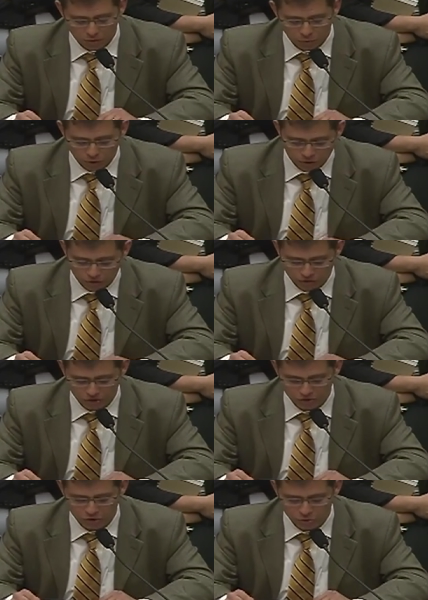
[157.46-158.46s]
Moreover,
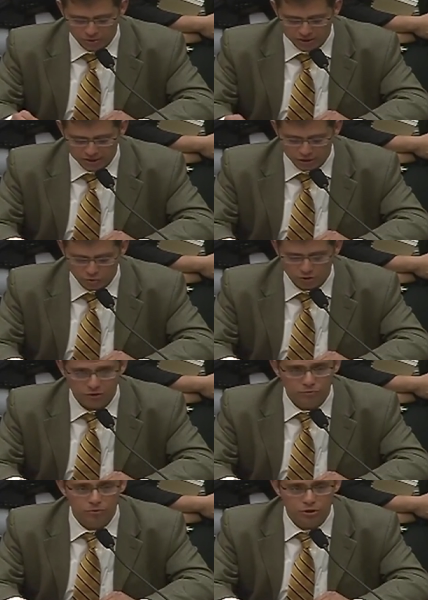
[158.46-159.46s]
the
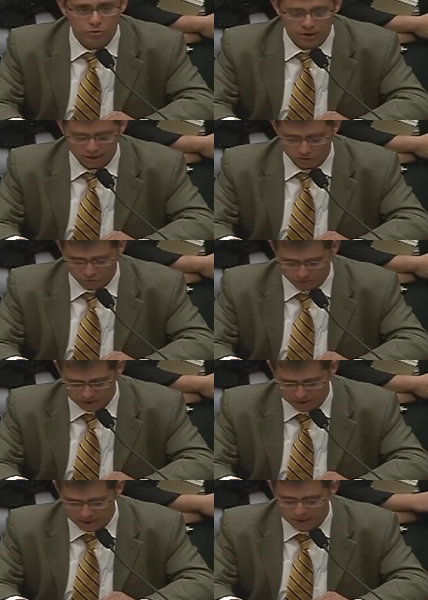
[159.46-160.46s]
U.S.-Israel Free Trade
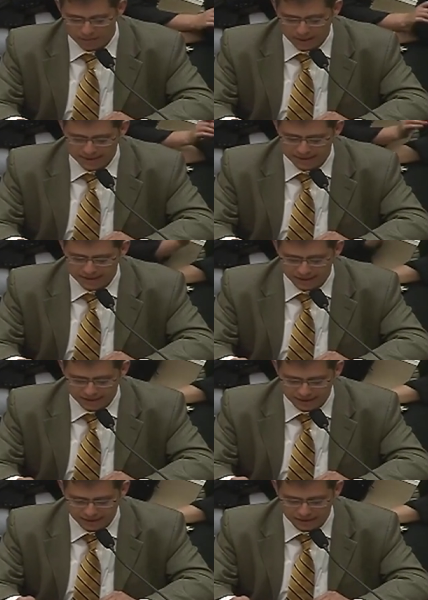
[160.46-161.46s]
Agreement, passed in
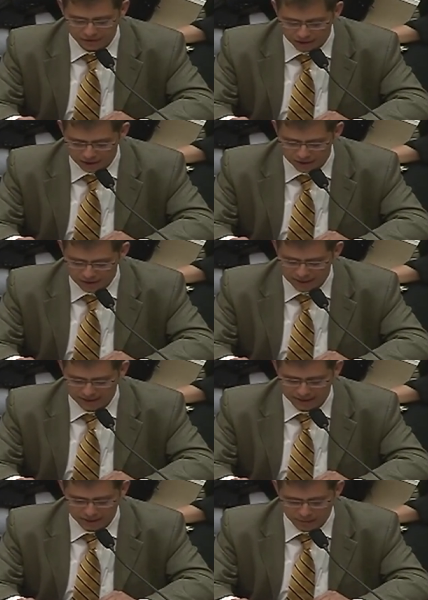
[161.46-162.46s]
1985
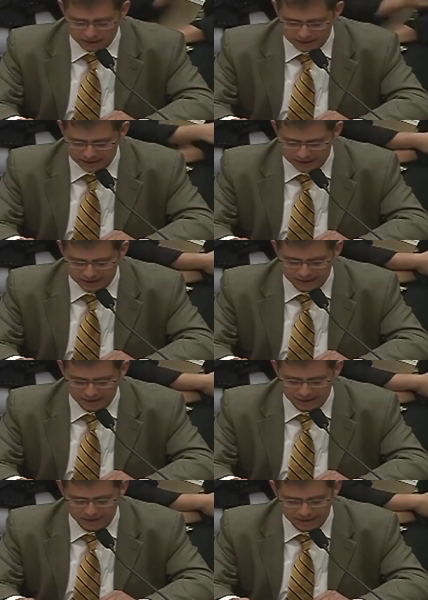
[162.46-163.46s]
and expanded in
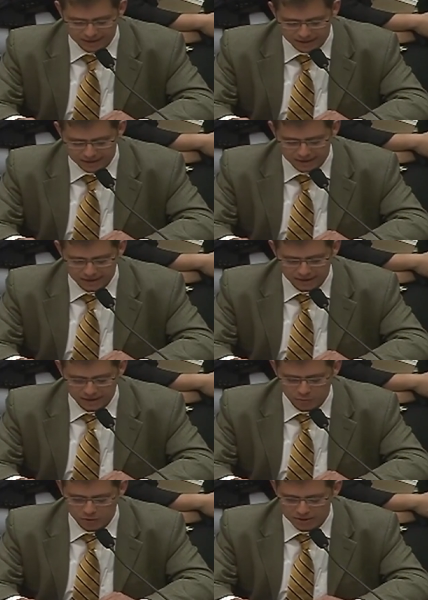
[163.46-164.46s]
1996,
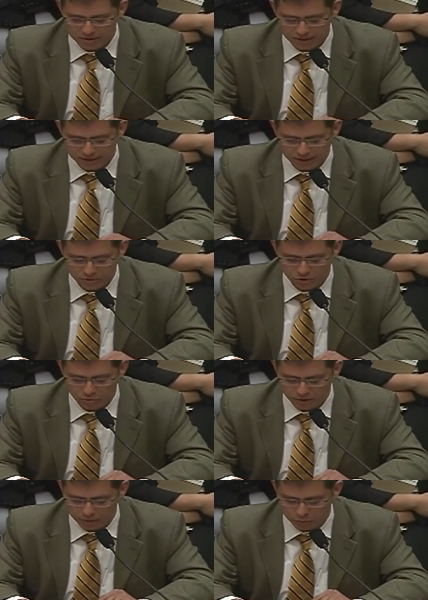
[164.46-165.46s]
expressly allows
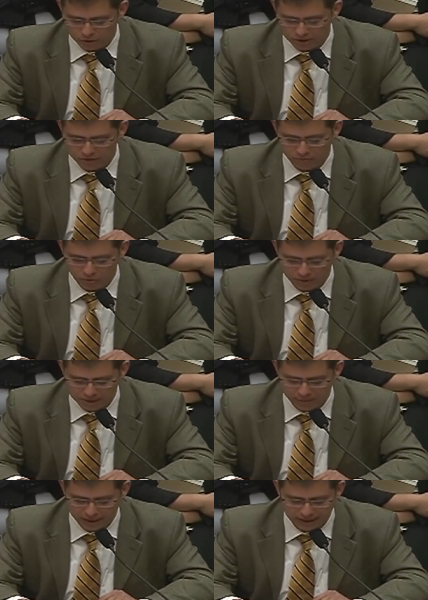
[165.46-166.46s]
Israeli products from the
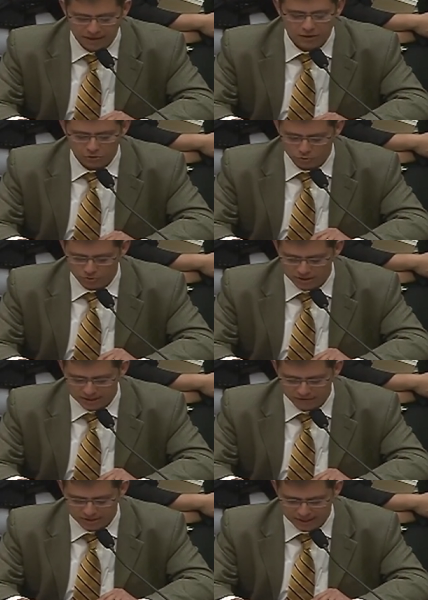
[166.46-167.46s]
West Bank to
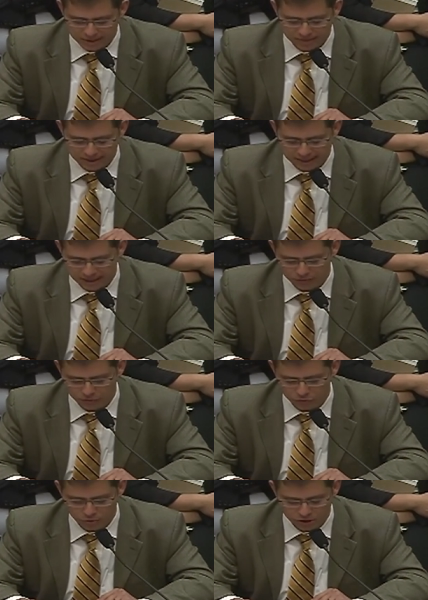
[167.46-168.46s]
receive the same status
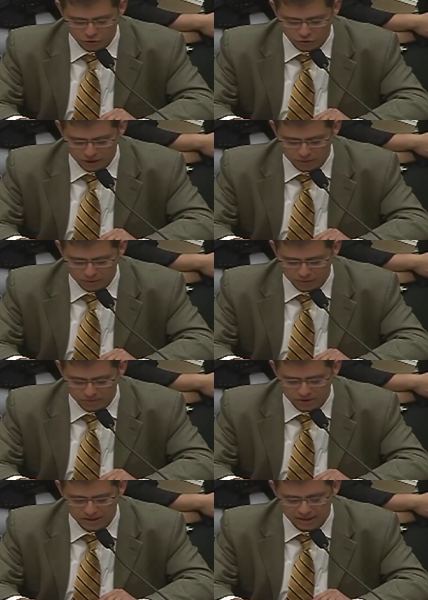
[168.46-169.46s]
for U.S. trade
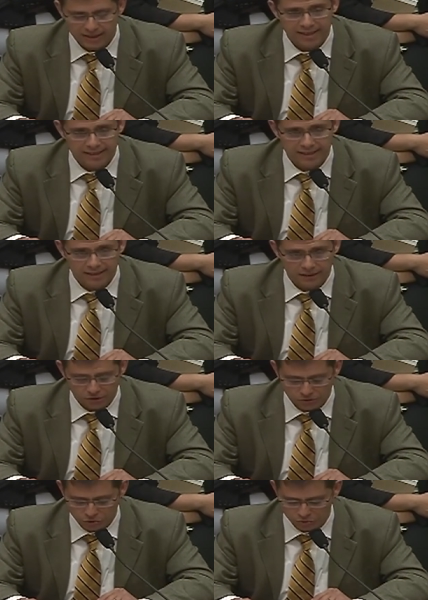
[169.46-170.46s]
purposes as any
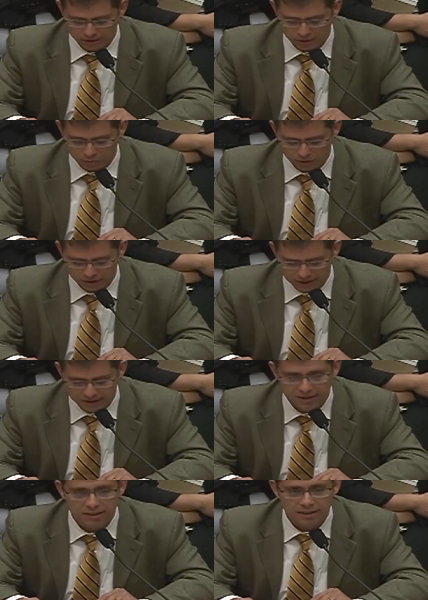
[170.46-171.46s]
other Israeli products.